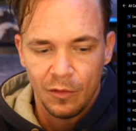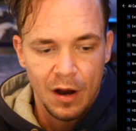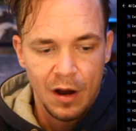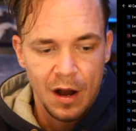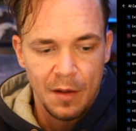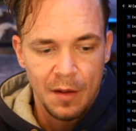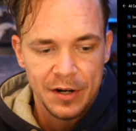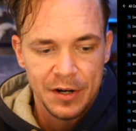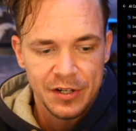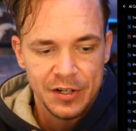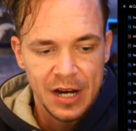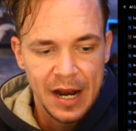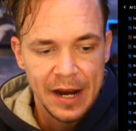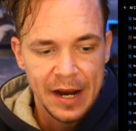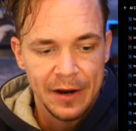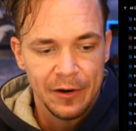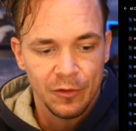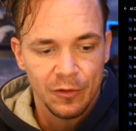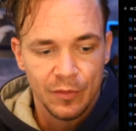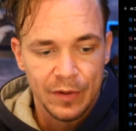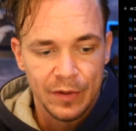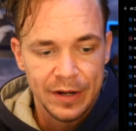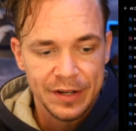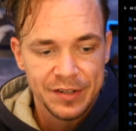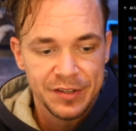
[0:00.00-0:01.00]
much higher
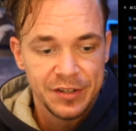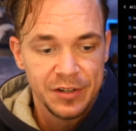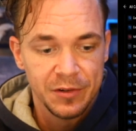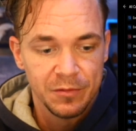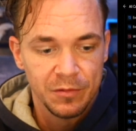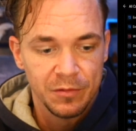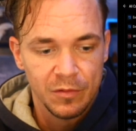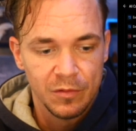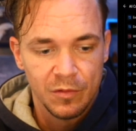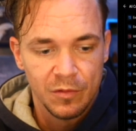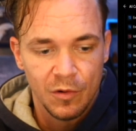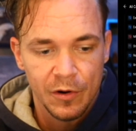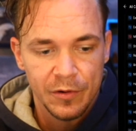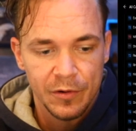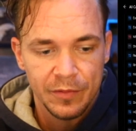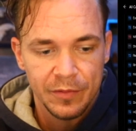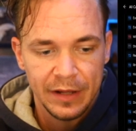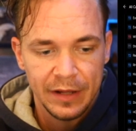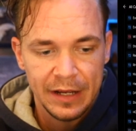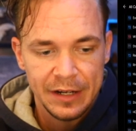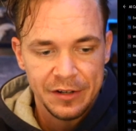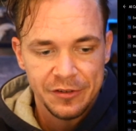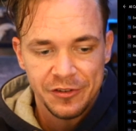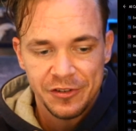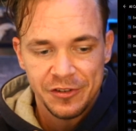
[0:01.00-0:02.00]
risk to reward
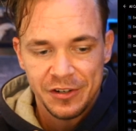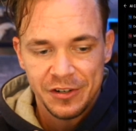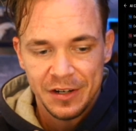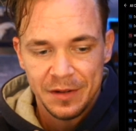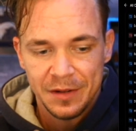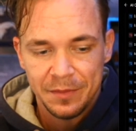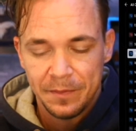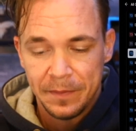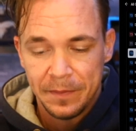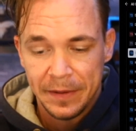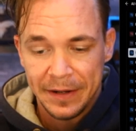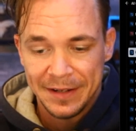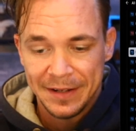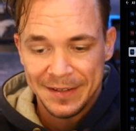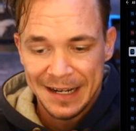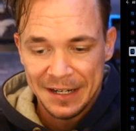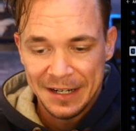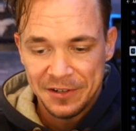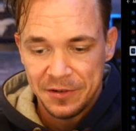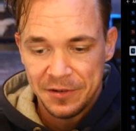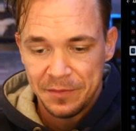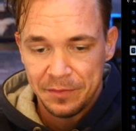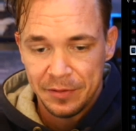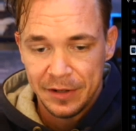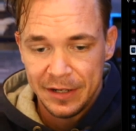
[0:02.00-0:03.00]
relationship, but it's
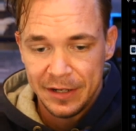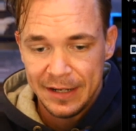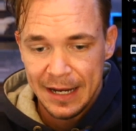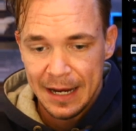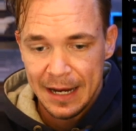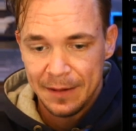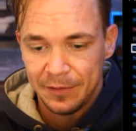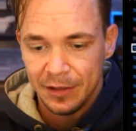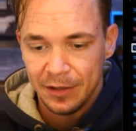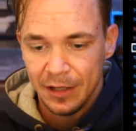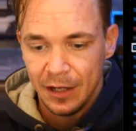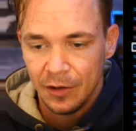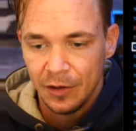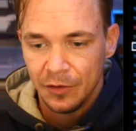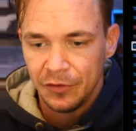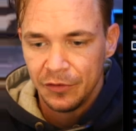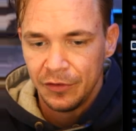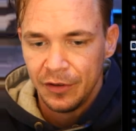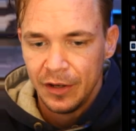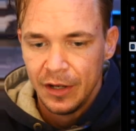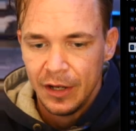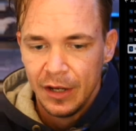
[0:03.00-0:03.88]
actually pretty damn close.